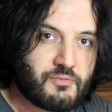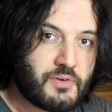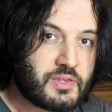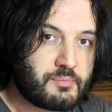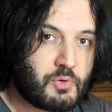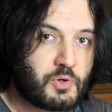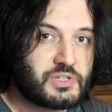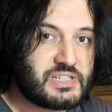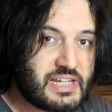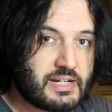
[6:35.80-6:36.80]
Furthermore,
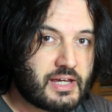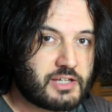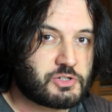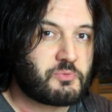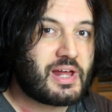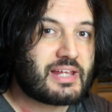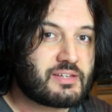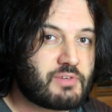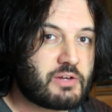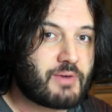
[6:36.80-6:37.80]
tin is a
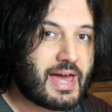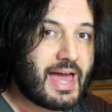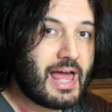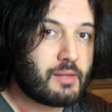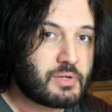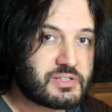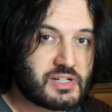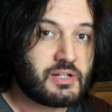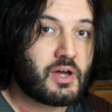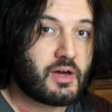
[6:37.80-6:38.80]
relatively rare
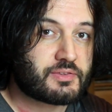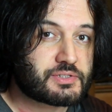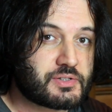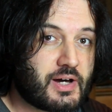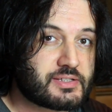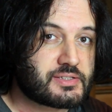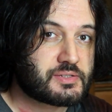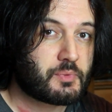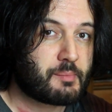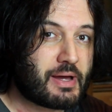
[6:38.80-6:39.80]
element in the Earth's crust,
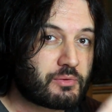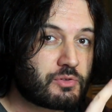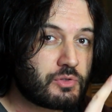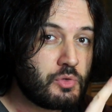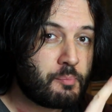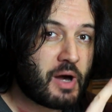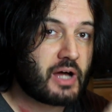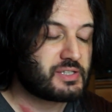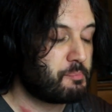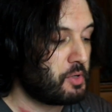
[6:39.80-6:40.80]
with about 2
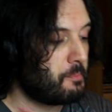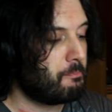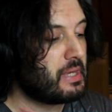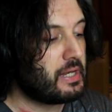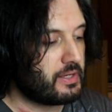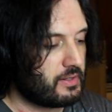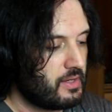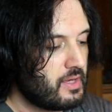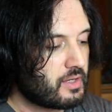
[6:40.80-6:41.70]
parts per million.